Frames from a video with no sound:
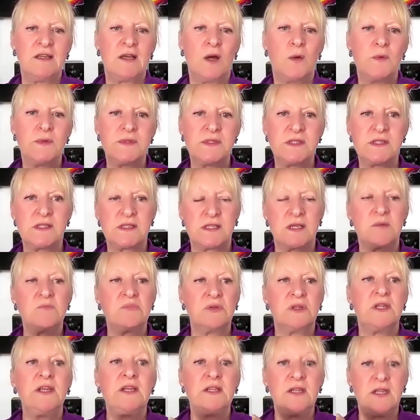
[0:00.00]
I was just
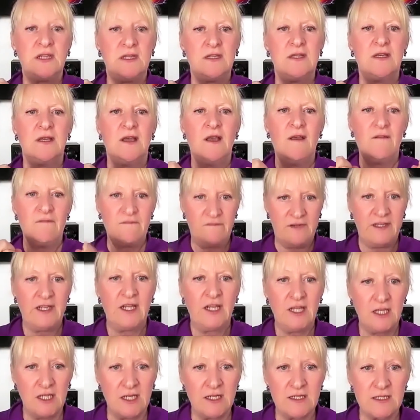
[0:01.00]
completely
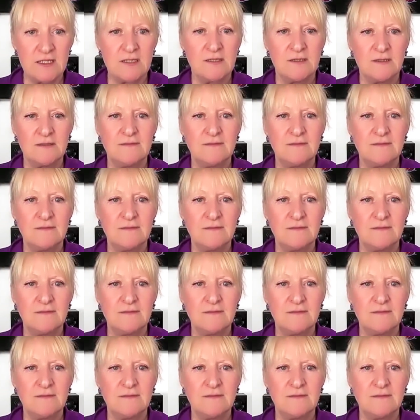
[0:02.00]
feeling it.